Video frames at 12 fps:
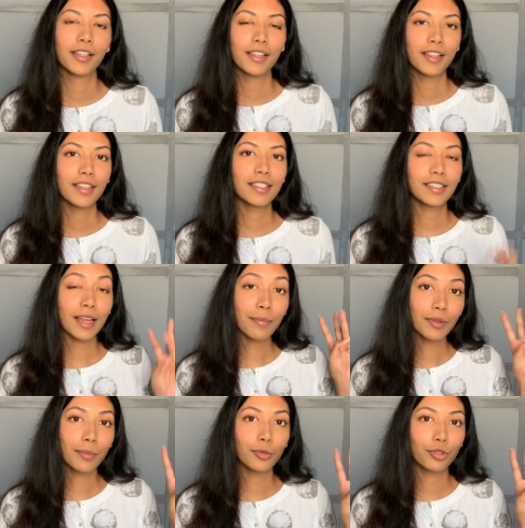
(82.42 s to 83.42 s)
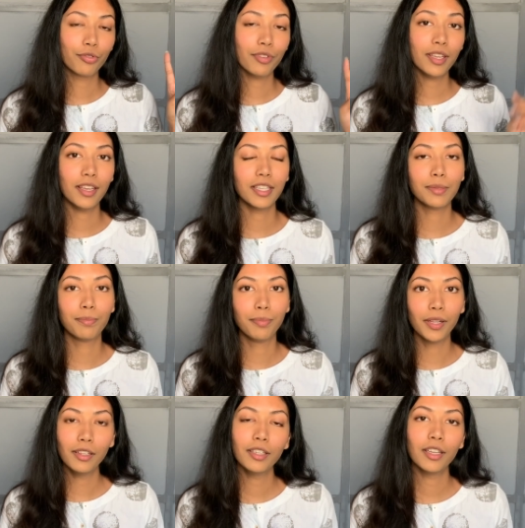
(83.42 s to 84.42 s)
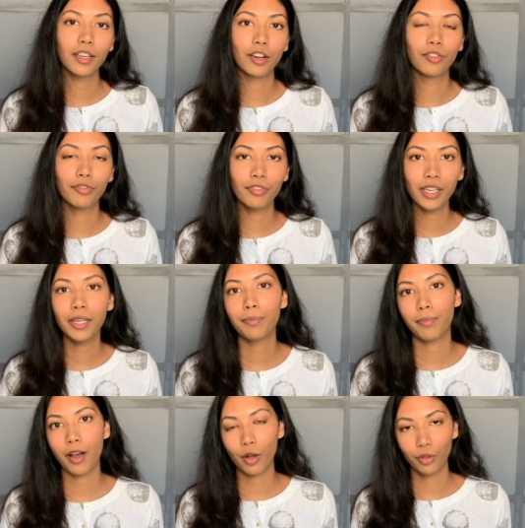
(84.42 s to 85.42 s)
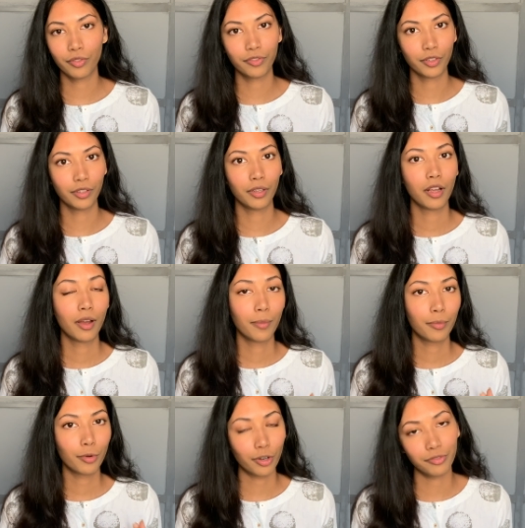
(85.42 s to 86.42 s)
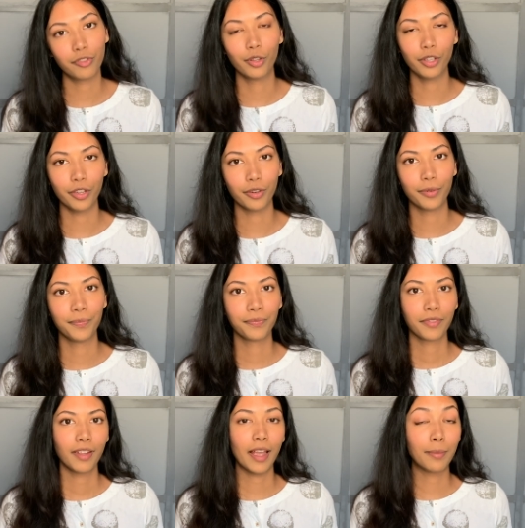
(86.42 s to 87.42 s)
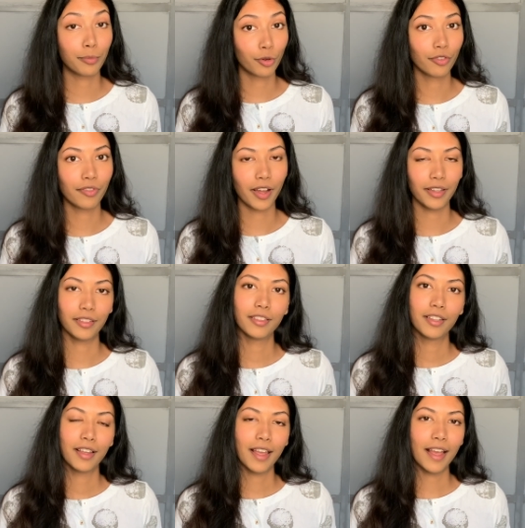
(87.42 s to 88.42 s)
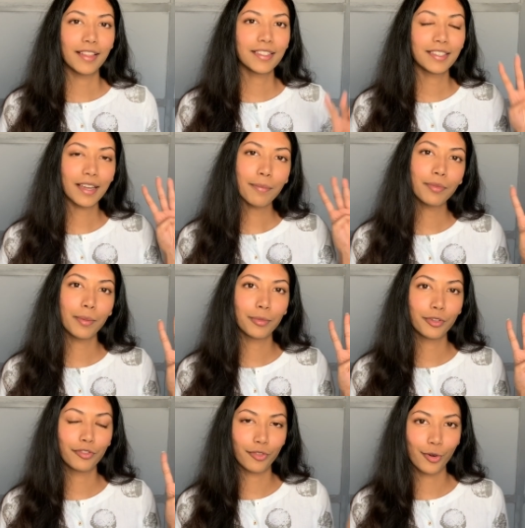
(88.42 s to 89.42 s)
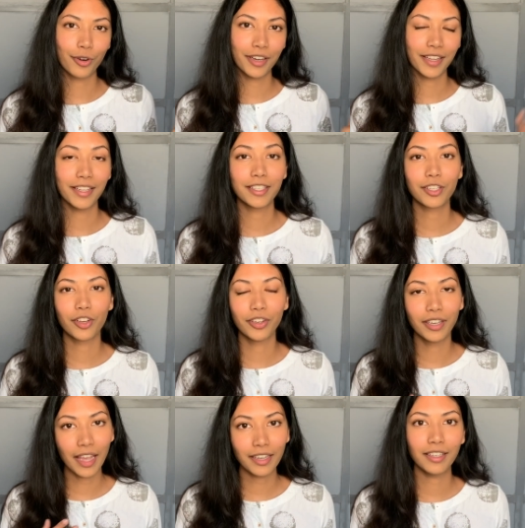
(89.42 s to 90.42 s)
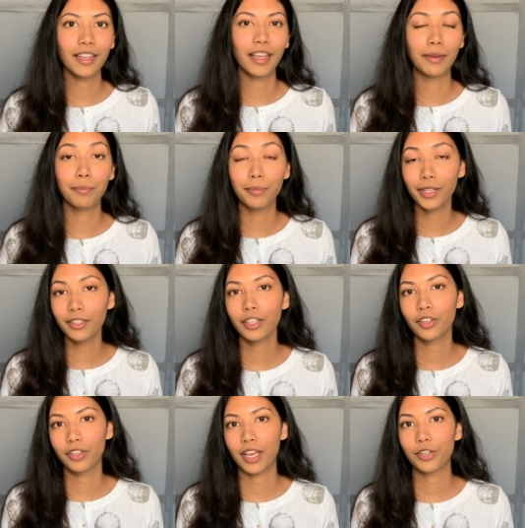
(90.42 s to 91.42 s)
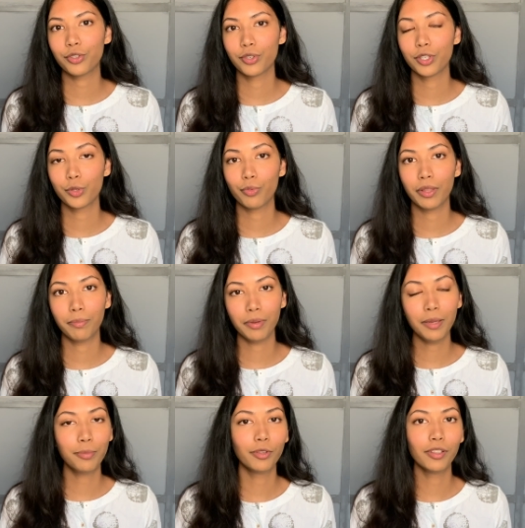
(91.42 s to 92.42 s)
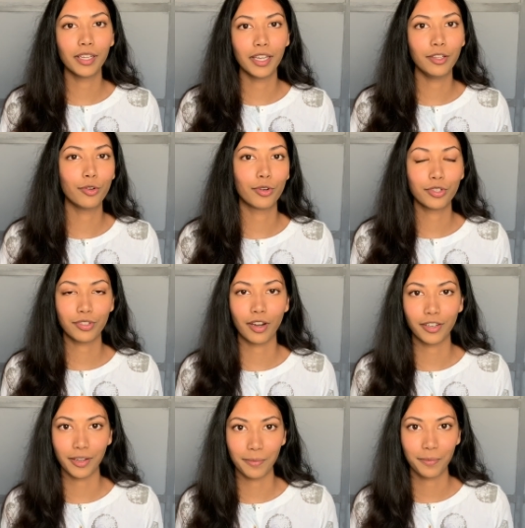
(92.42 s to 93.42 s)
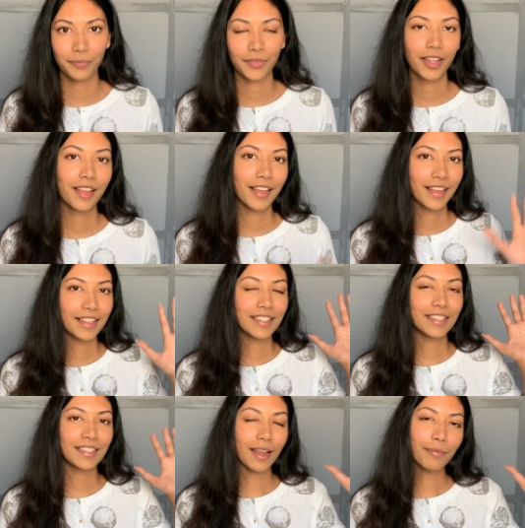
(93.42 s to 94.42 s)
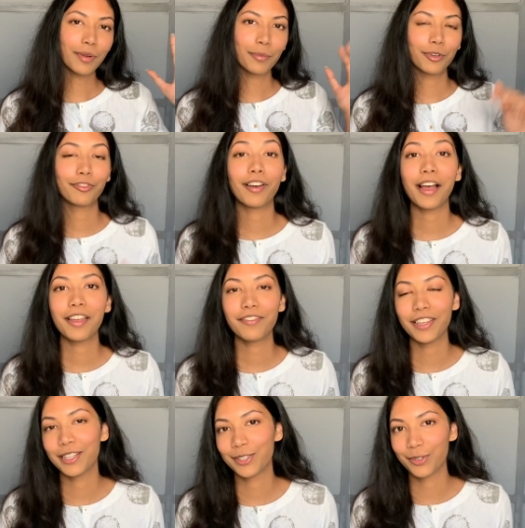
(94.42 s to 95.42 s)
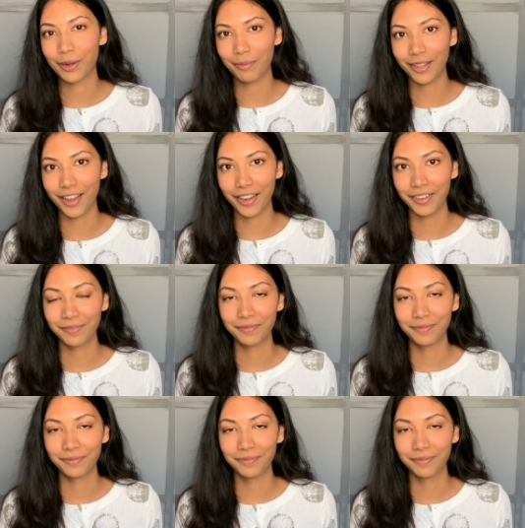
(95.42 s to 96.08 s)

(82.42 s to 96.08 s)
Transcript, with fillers: Step number three is building a really powerful portfolio and profile. And step number four is connecting and building connections with people in your startup. Step number five is to apply.